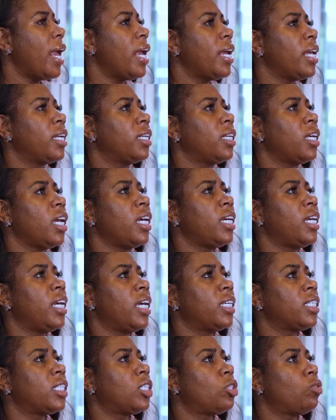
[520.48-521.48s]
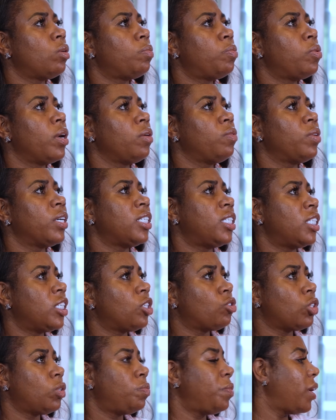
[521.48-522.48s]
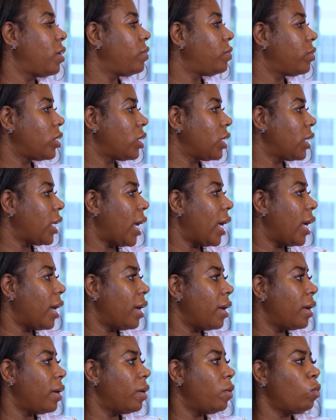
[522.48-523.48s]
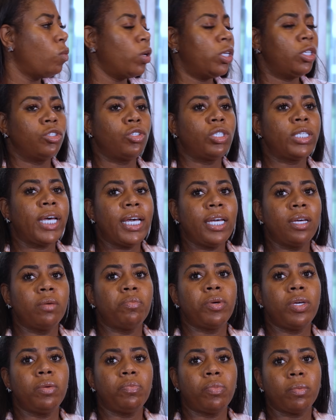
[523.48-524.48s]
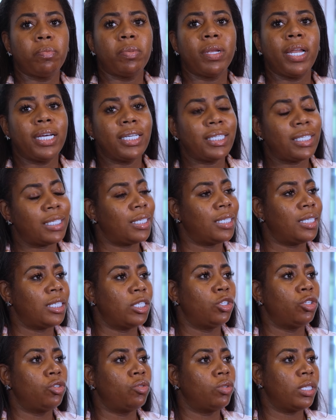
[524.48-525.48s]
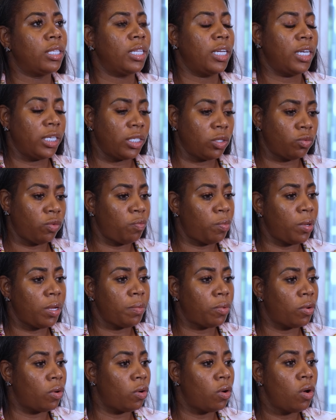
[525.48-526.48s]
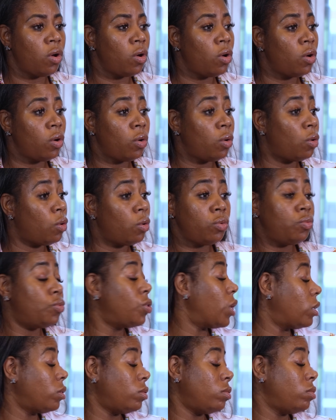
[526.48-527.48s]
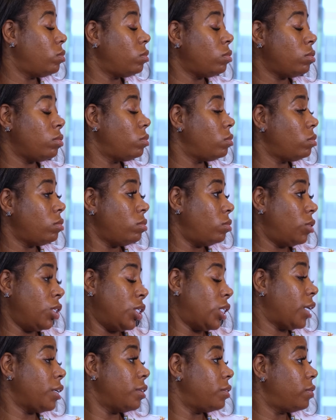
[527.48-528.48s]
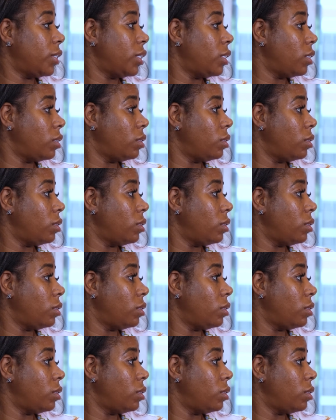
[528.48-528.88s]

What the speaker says: And it gets to a point where it's disrespectful to God when you're taking people places and doing things with people who don't deserve it.